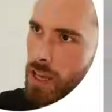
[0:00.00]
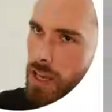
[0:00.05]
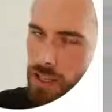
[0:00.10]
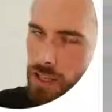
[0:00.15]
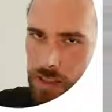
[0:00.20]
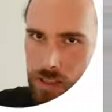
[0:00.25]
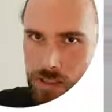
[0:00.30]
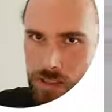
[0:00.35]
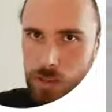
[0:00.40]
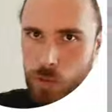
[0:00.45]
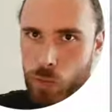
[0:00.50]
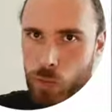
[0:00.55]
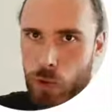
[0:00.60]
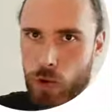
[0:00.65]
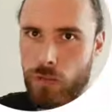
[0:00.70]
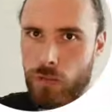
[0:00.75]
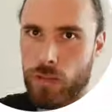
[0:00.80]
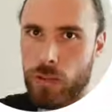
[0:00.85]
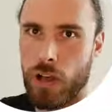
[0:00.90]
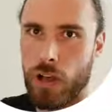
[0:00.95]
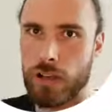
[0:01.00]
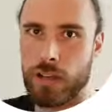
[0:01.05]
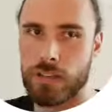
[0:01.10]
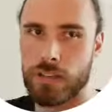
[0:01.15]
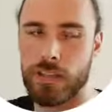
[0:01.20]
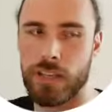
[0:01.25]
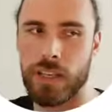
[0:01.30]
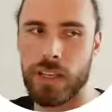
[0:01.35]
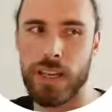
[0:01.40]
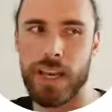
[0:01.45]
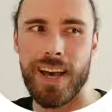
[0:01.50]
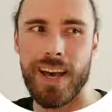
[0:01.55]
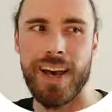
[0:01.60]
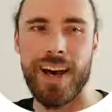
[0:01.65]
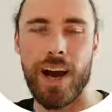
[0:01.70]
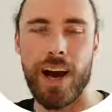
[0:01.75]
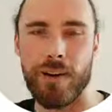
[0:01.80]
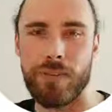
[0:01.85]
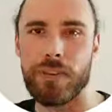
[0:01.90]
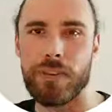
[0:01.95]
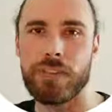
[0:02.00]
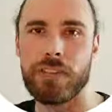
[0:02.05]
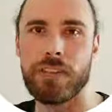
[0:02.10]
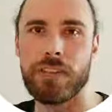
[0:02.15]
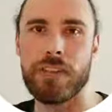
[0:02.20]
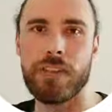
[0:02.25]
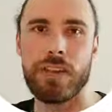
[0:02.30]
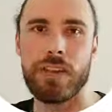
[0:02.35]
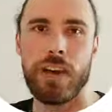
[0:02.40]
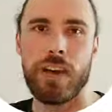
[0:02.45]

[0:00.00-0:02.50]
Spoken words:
it doesn't work flawlessly. Obviously,